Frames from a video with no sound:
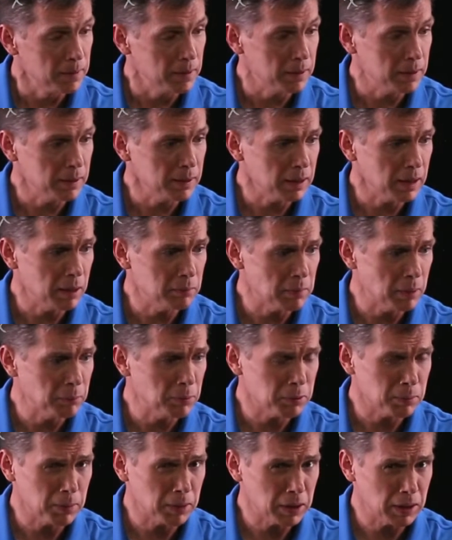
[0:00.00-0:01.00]
And I'm going to come
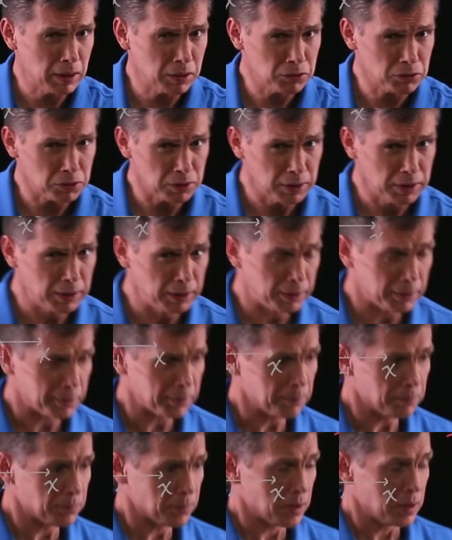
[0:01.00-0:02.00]
up with my answer
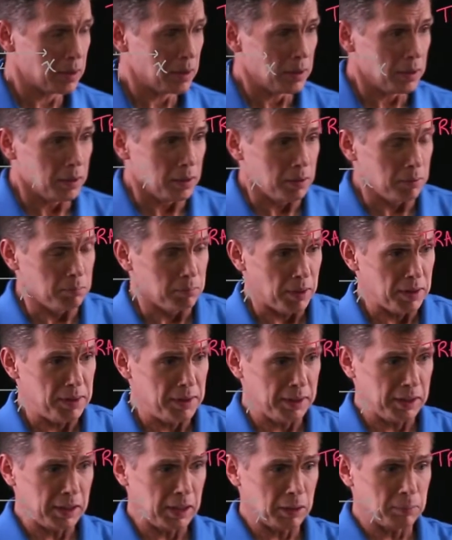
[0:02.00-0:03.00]
here by
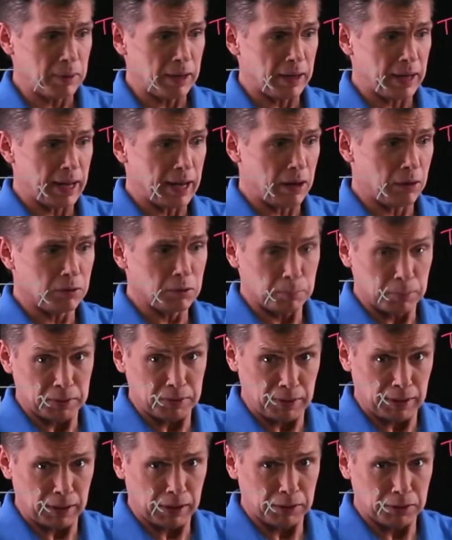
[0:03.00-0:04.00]
thinking about how the
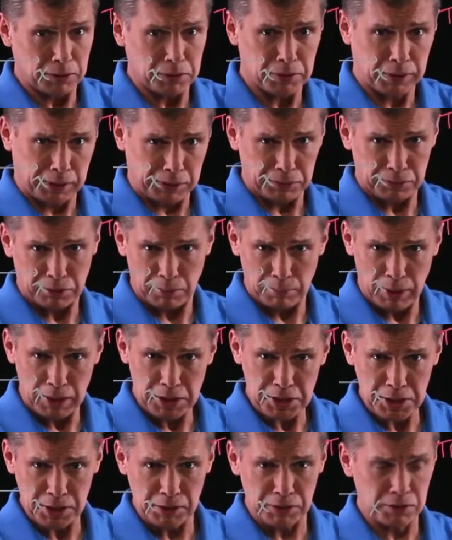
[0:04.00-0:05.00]
particular
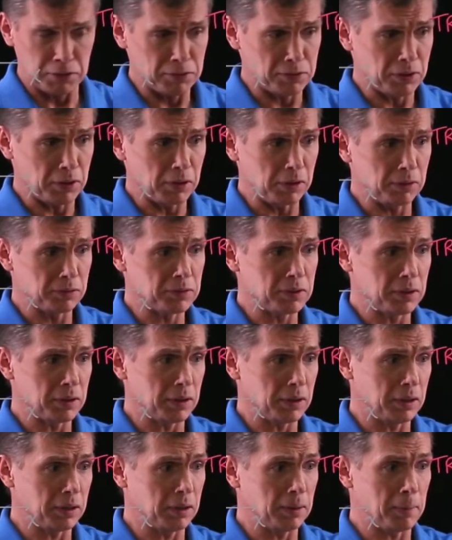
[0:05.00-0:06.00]
transformation that's involved
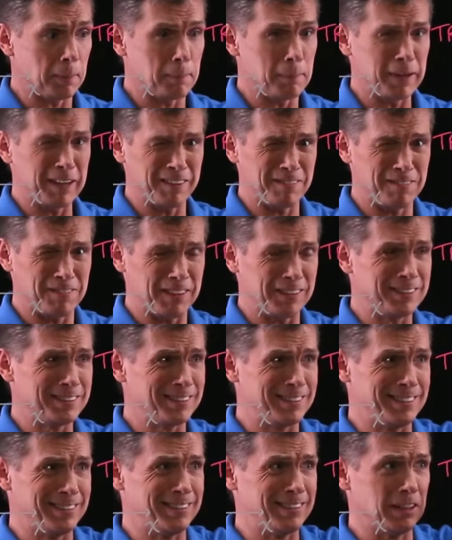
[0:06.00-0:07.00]
uh,
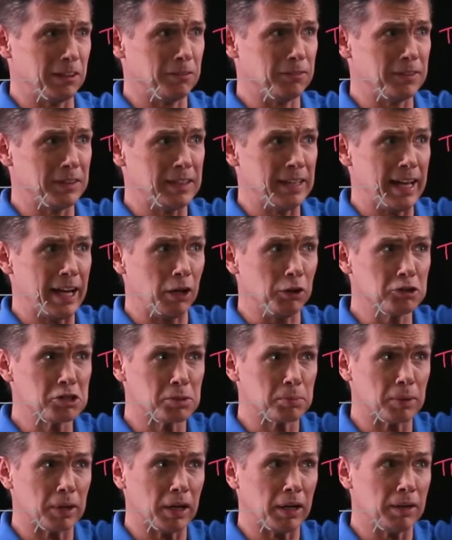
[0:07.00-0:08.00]
manifests itself in the
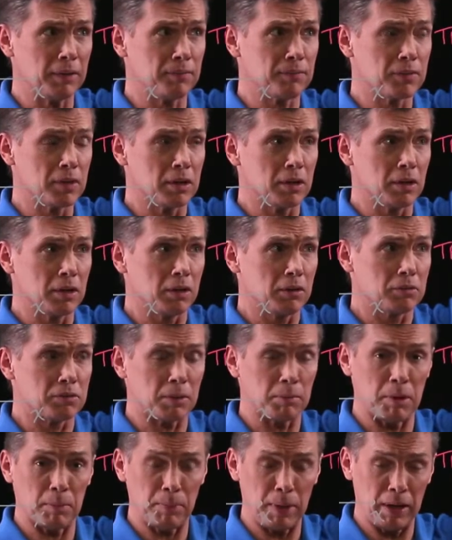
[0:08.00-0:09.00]
algebra
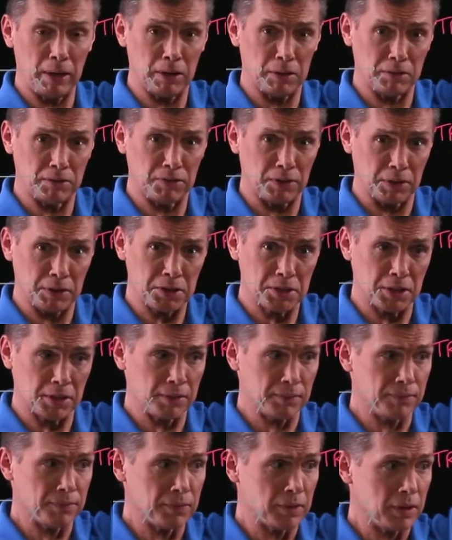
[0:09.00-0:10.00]
from the parent
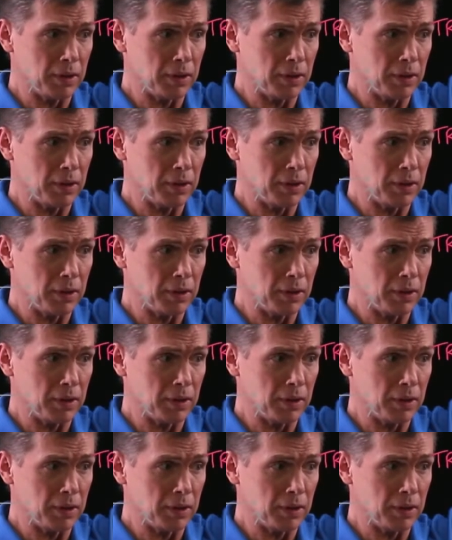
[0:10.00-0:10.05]
function.